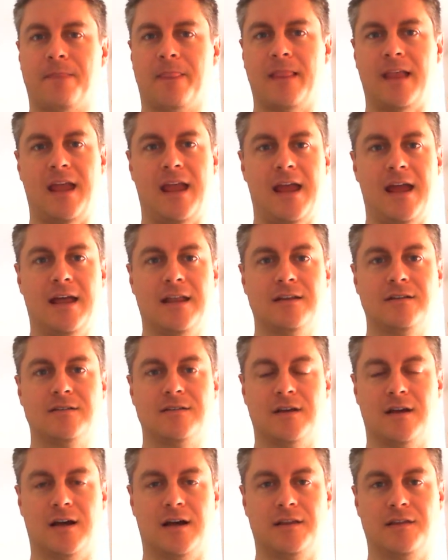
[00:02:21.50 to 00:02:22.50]
And
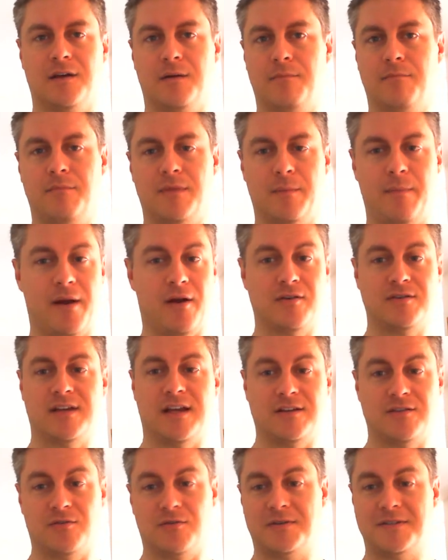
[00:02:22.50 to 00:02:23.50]
uh, the, the
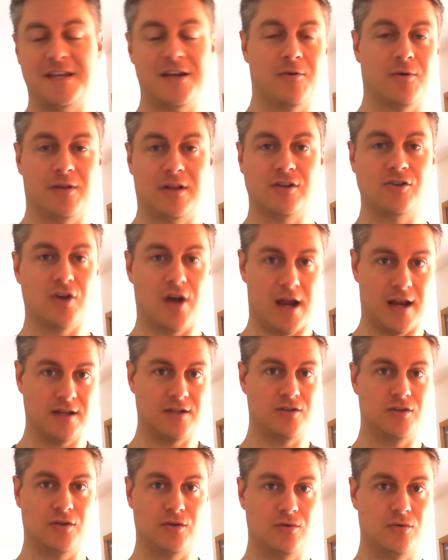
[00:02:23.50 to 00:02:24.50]
parasites are secretly trying
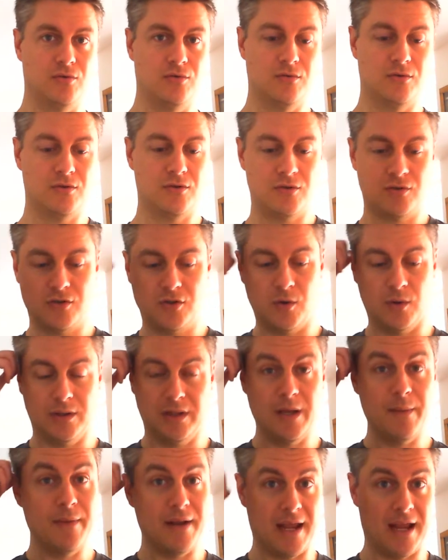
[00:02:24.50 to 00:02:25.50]
to to
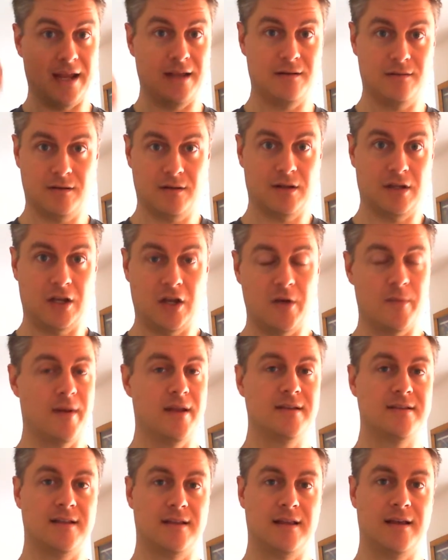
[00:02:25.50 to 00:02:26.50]
eliminate the
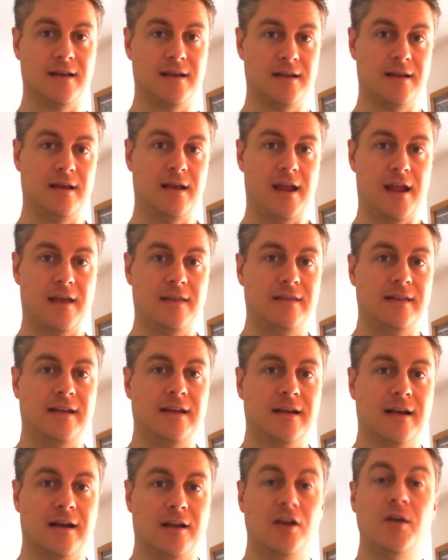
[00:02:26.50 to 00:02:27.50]
humans, and the and
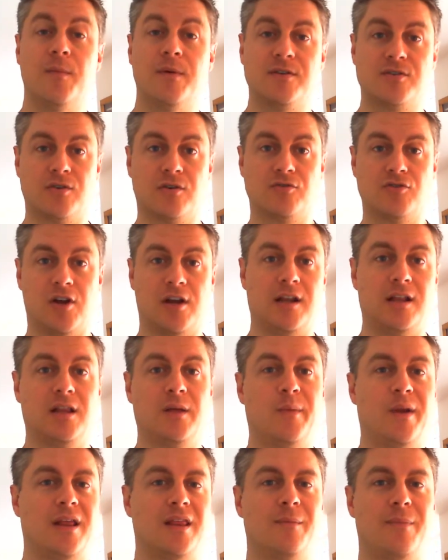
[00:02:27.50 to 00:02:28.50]
the uh, humans are trying to
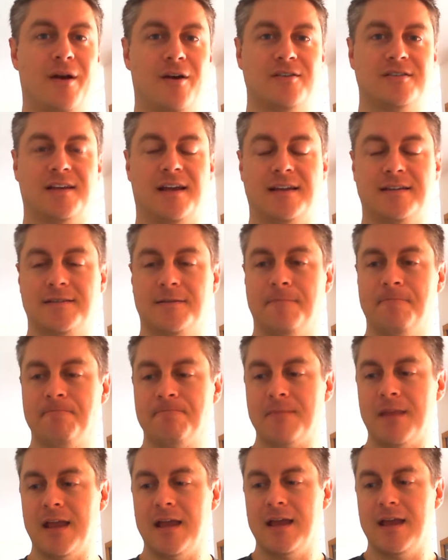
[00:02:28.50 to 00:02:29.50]
eliminate the parasites.
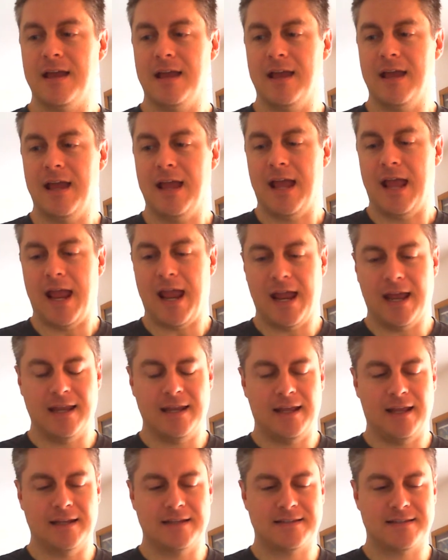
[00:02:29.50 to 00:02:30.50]
And
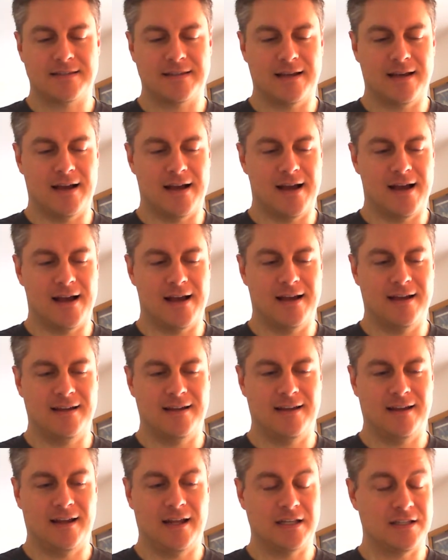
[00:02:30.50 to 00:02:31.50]
it's uh,
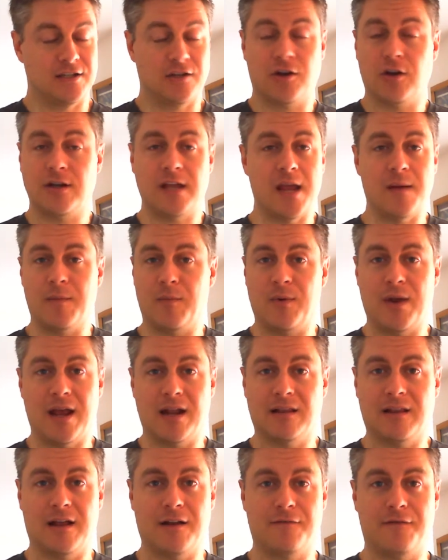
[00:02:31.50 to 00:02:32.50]
it's a good game. We had a
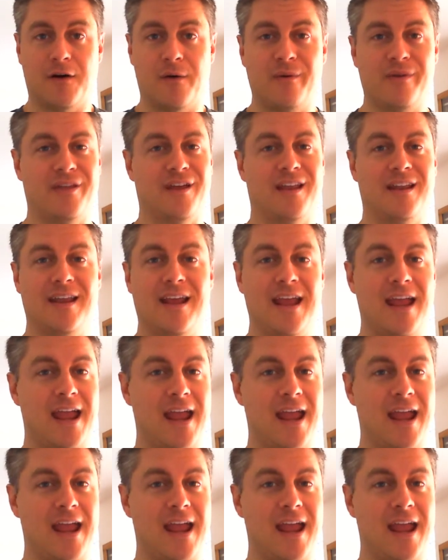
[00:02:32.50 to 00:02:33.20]
lot of fun with it.